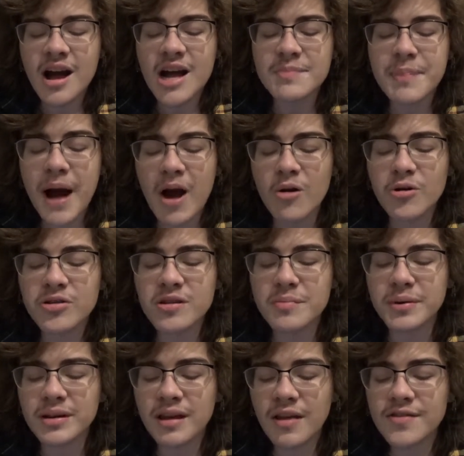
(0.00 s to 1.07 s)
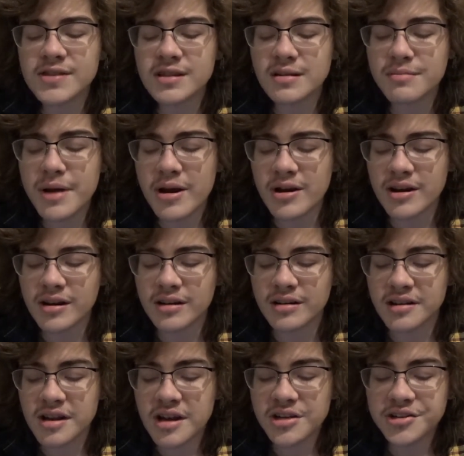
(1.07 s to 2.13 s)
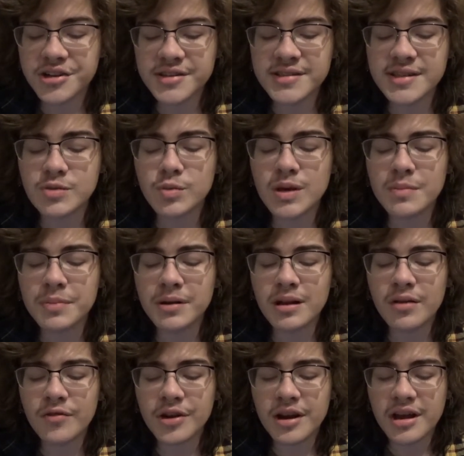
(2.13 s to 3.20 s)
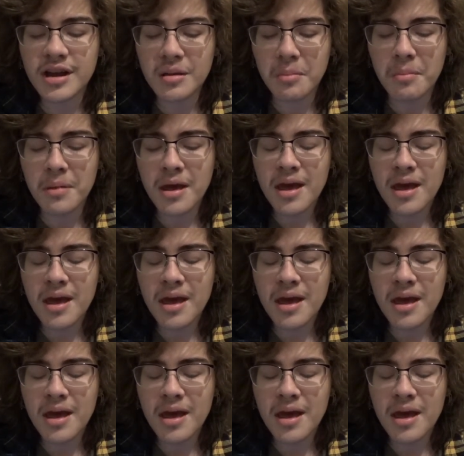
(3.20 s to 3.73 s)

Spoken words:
"A power that believes in America, just as we believe in him,